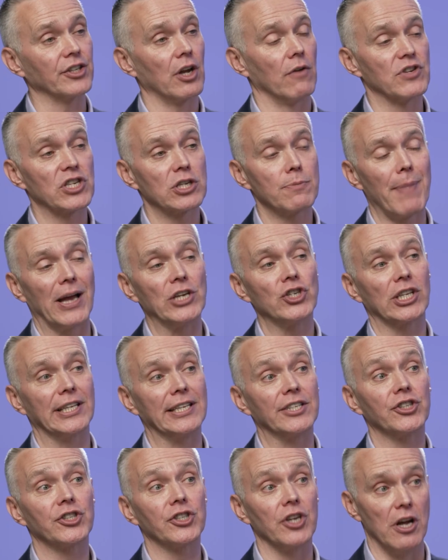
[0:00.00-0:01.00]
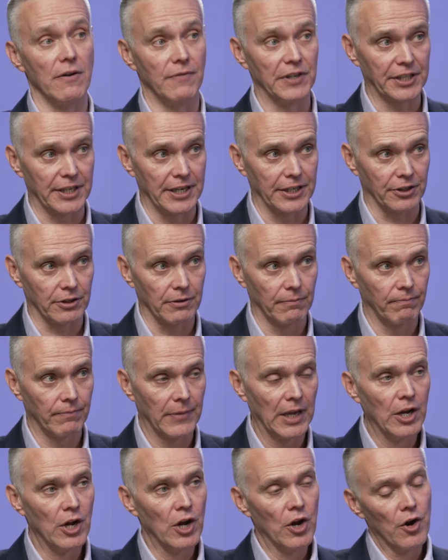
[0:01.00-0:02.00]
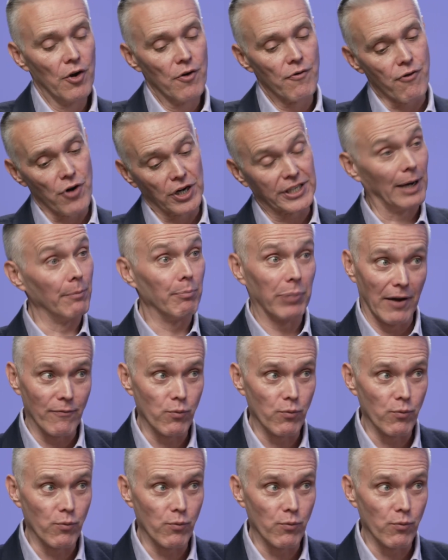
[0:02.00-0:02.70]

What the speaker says: of specialist services. For example,